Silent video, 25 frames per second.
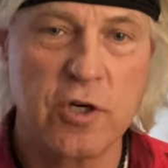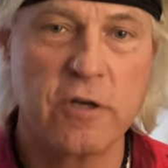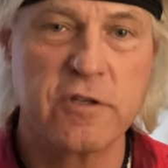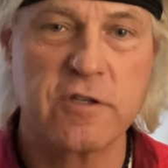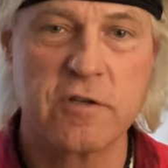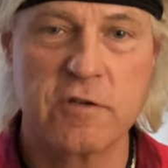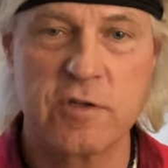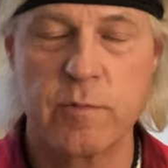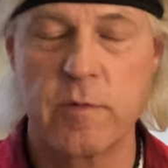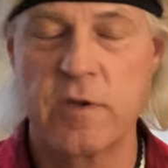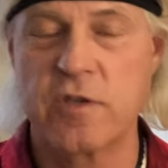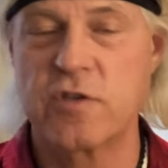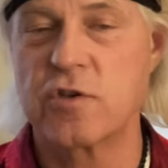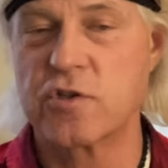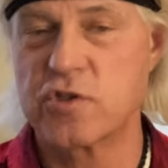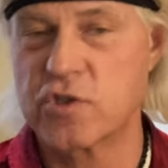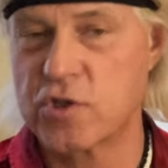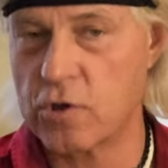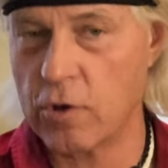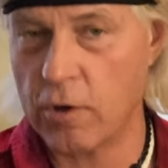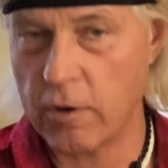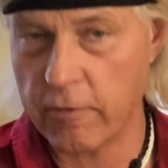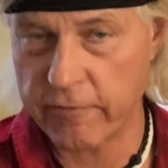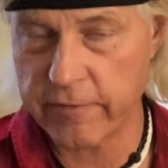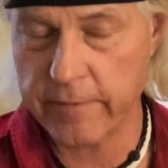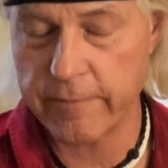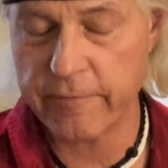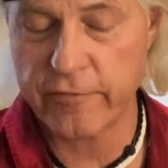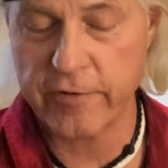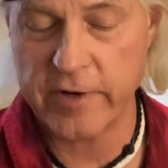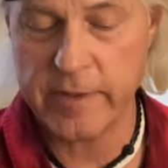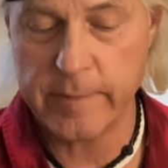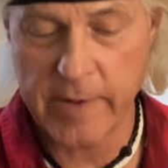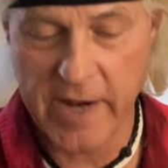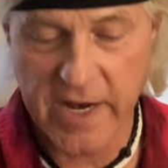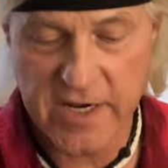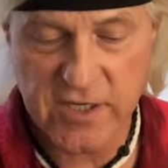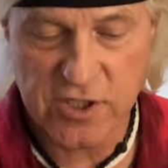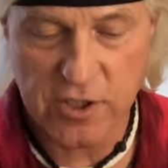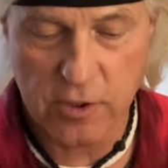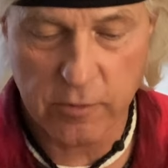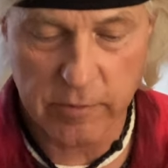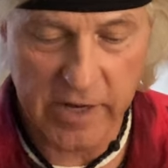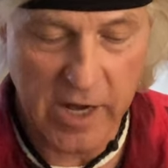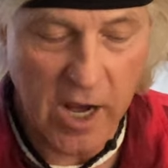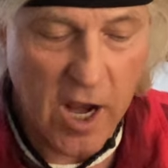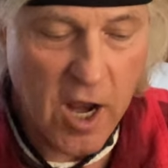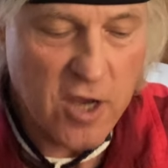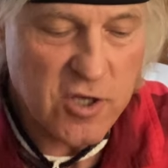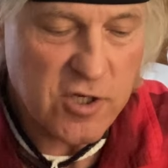Joseph Smith stole from
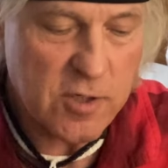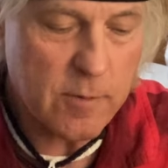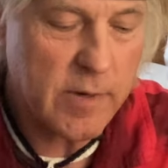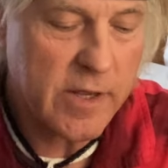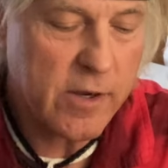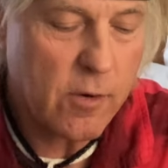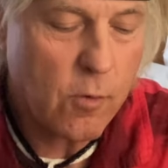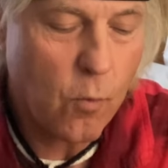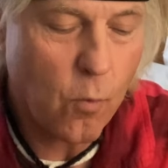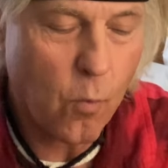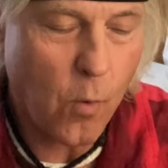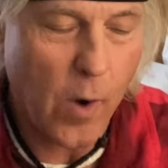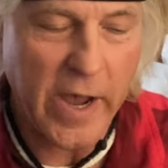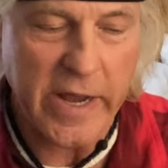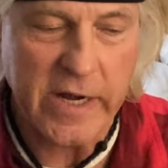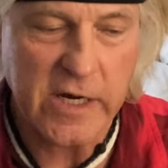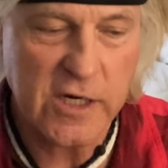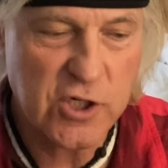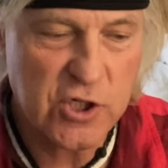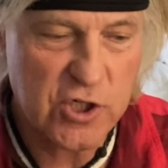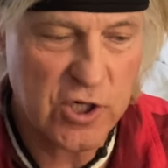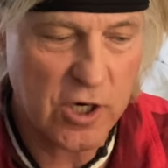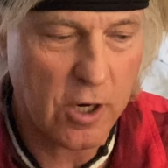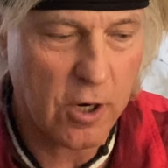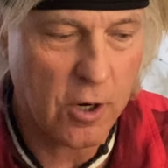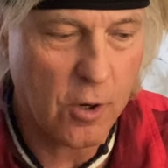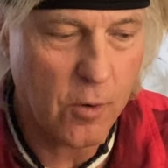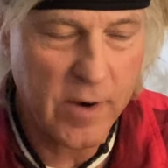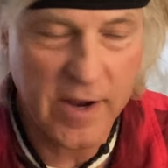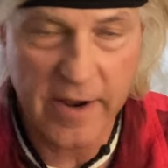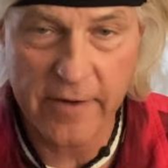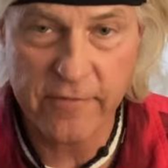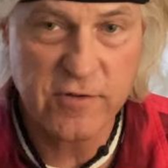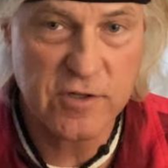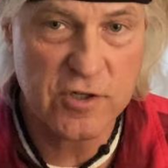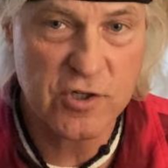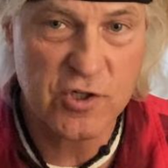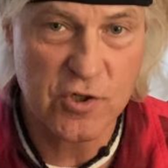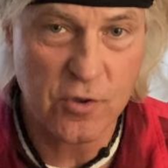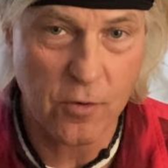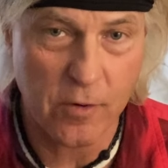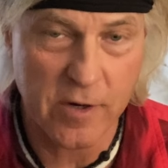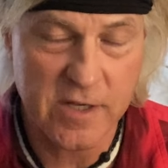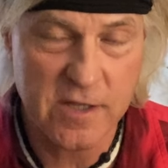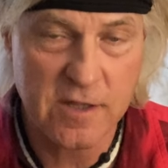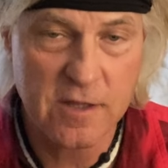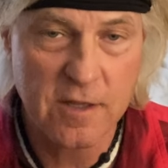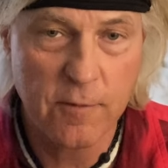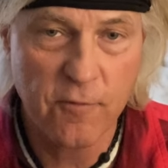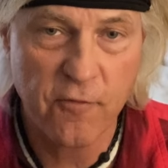Freemasonry. So I'm like, why did Joe have to
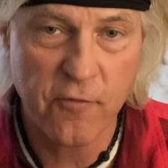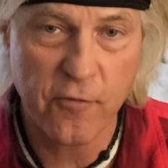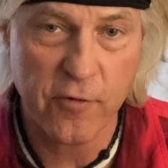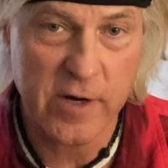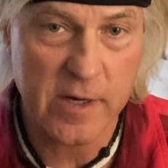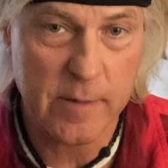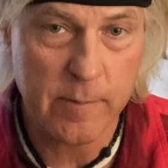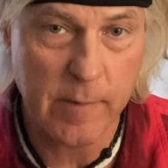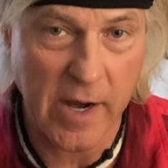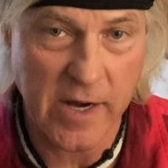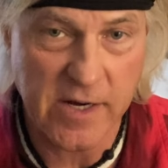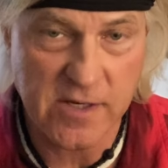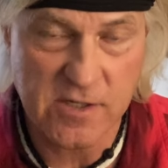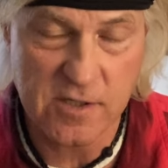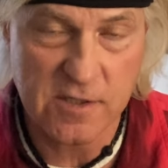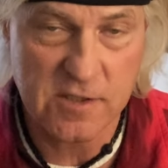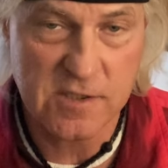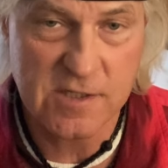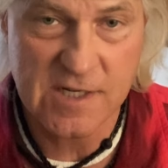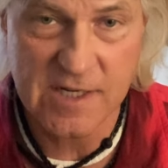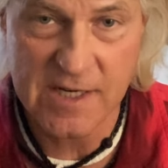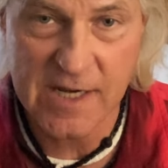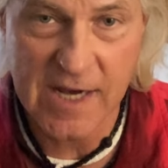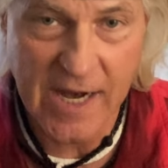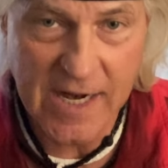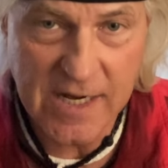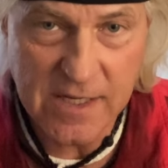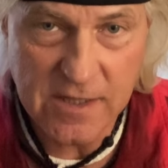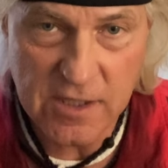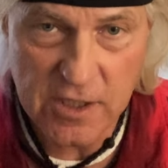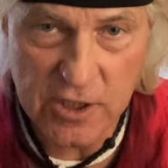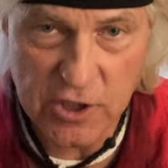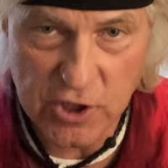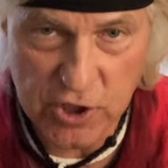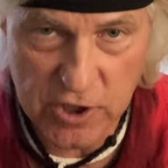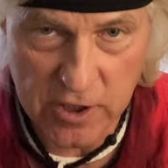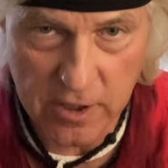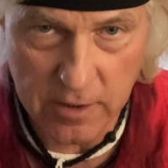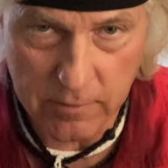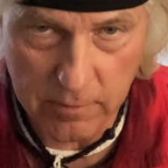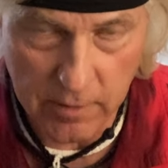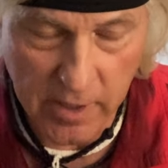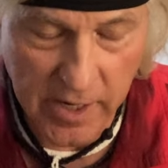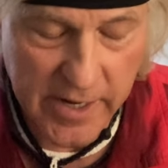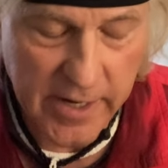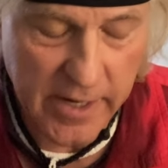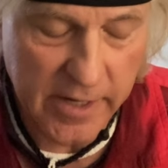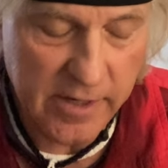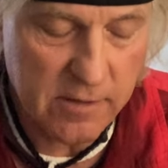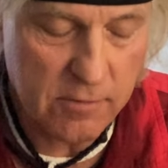join the Freemasons to gain this shit,
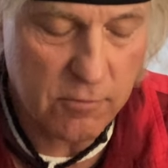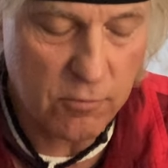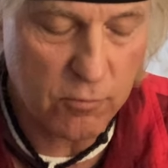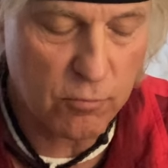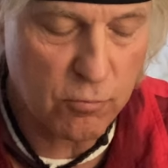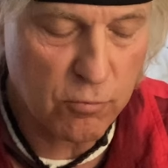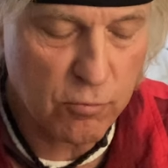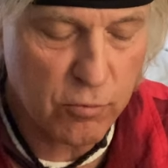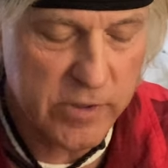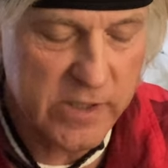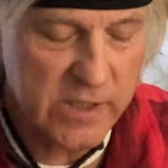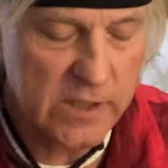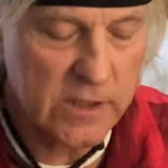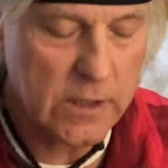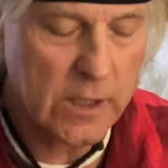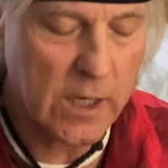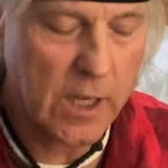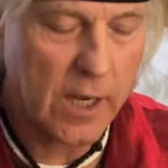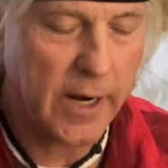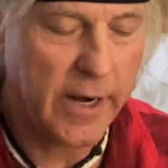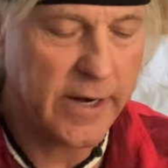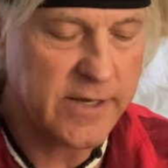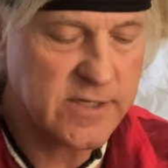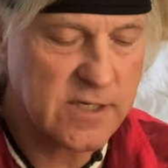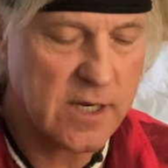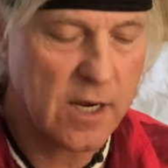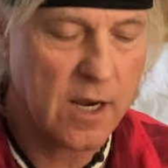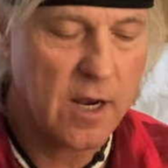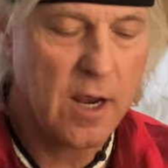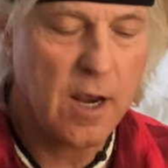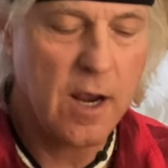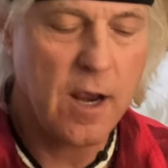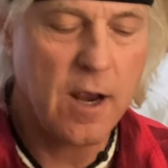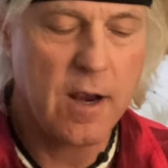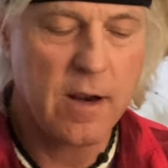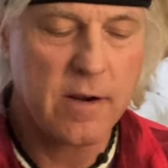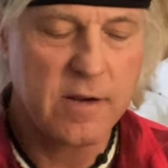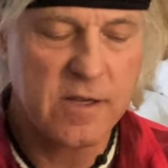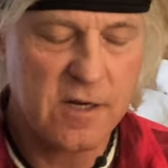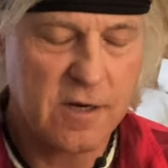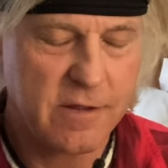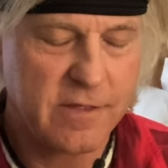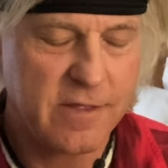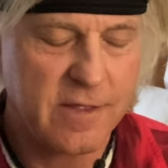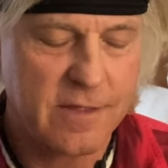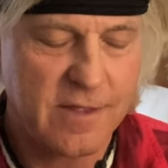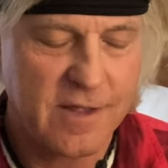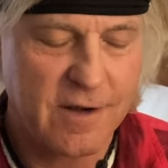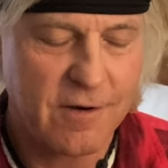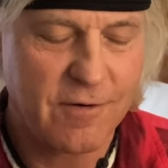right? I didn't realize. You
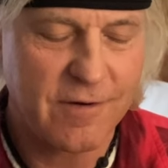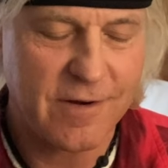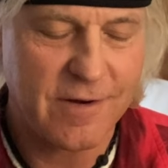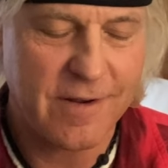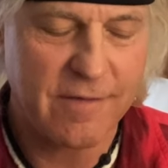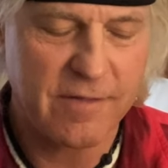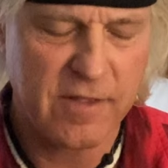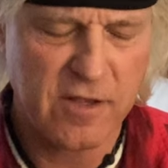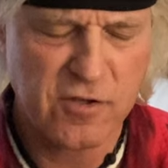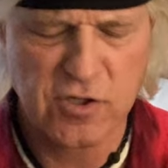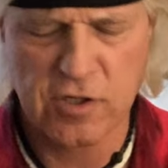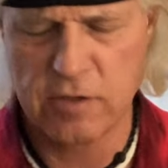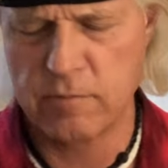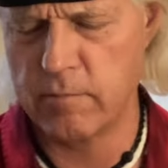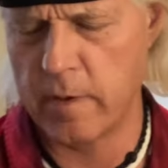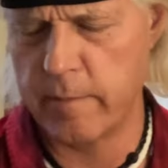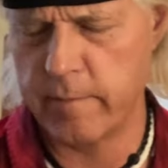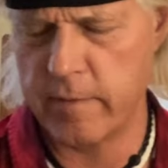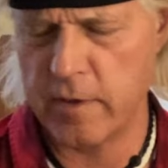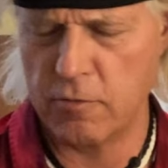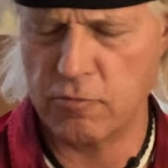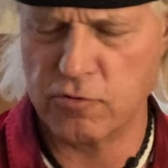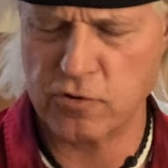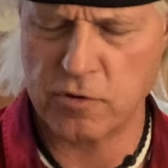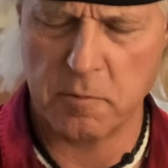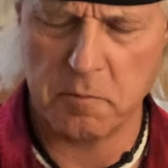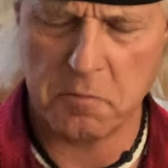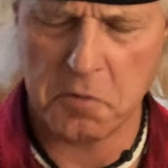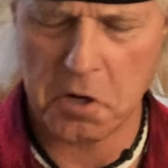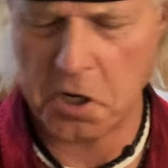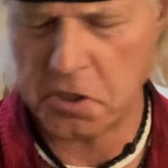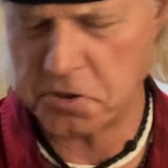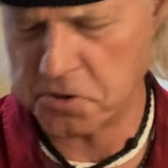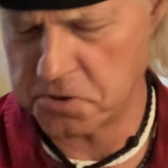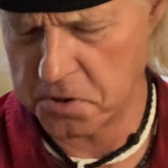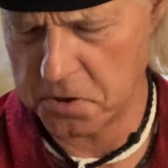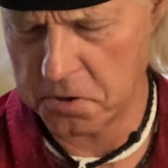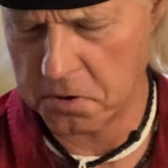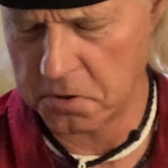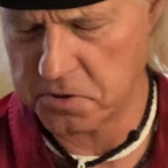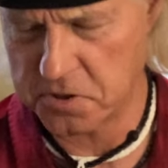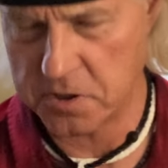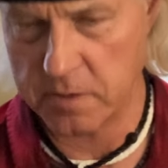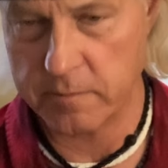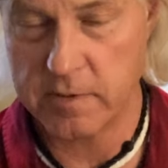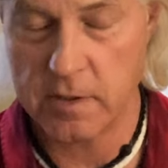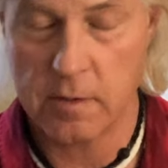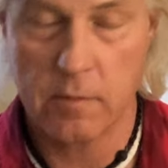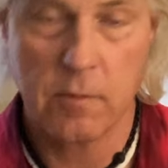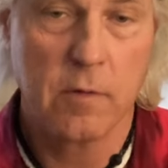know, they, they don't. They said maybe he was a mason or
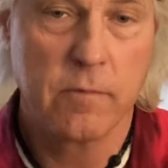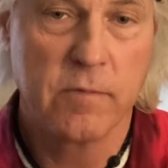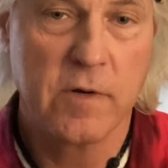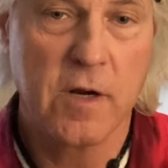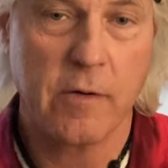something.